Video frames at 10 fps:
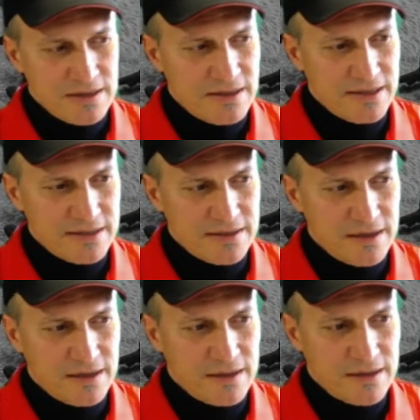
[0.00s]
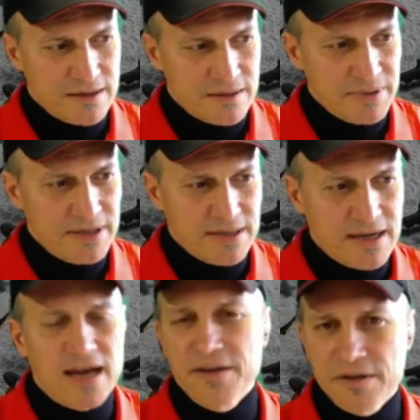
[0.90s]
than uh, being
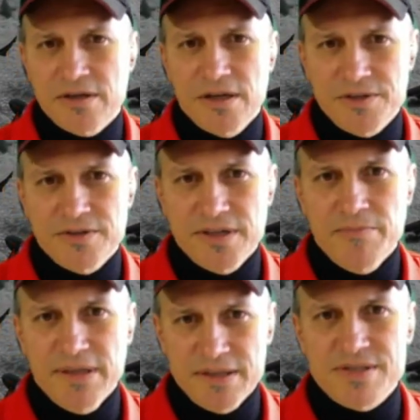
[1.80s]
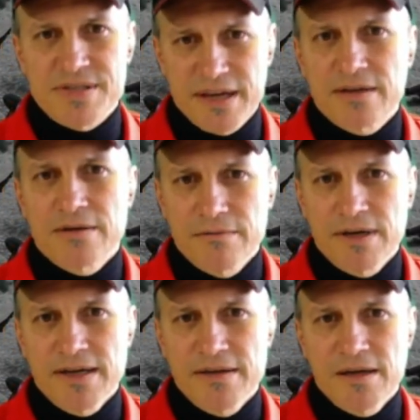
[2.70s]
not in your country and being sick,
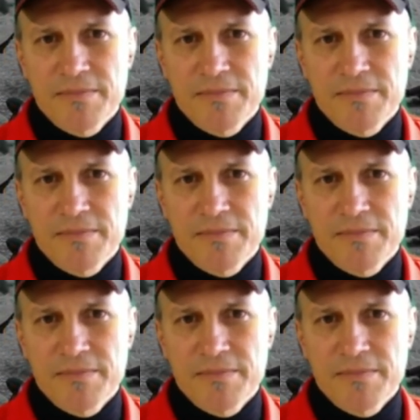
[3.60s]
right?